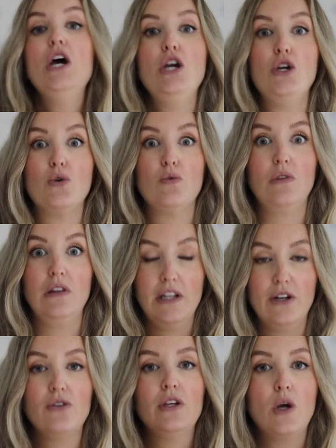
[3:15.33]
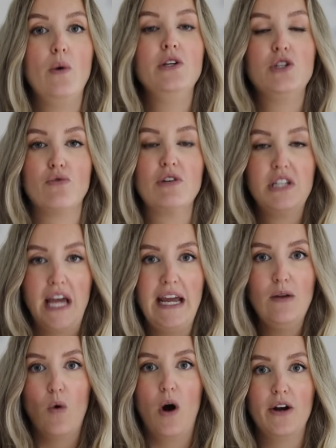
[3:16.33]
you're literally going to
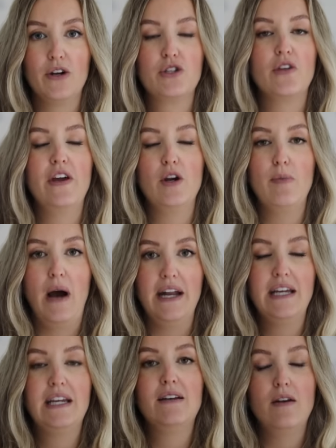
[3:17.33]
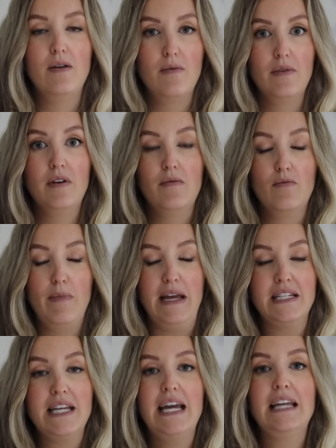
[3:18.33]
retain water so that your body can
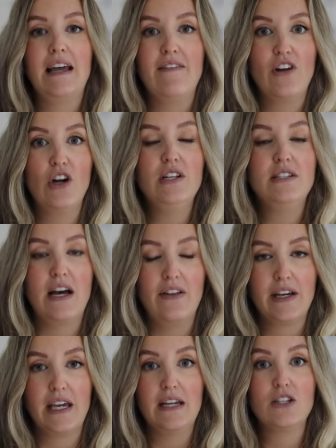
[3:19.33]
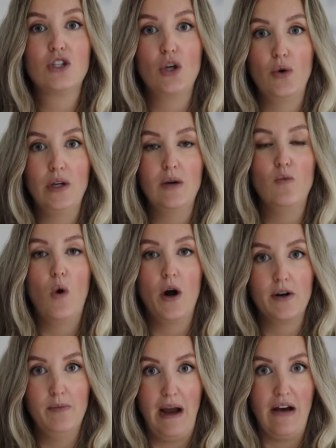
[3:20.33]
maintain that very delicate sodium
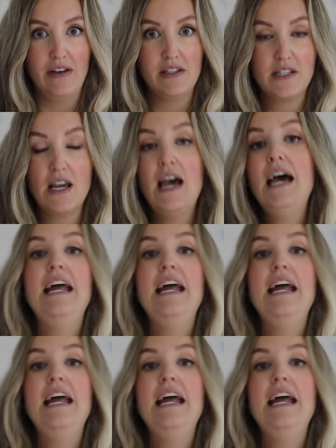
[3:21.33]
water balance.